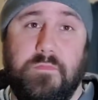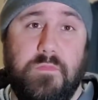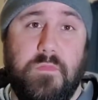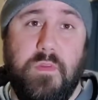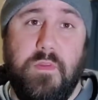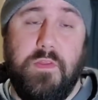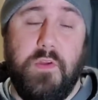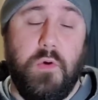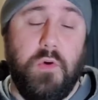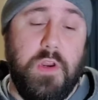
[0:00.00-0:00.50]

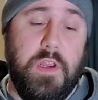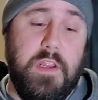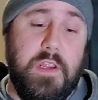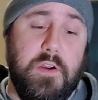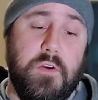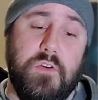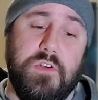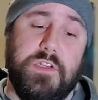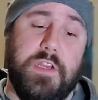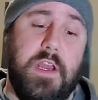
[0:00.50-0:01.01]
30
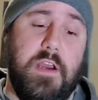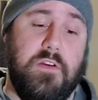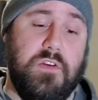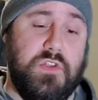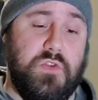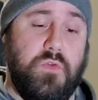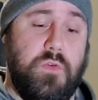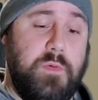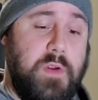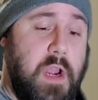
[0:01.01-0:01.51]
years now, so
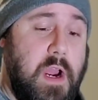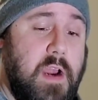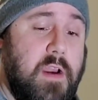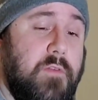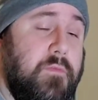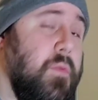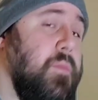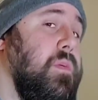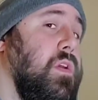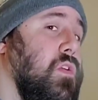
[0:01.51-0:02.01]
I'm kind of
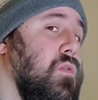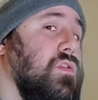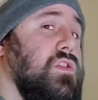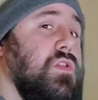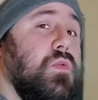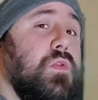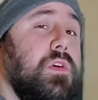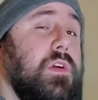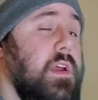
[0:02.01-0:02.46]
immune to it.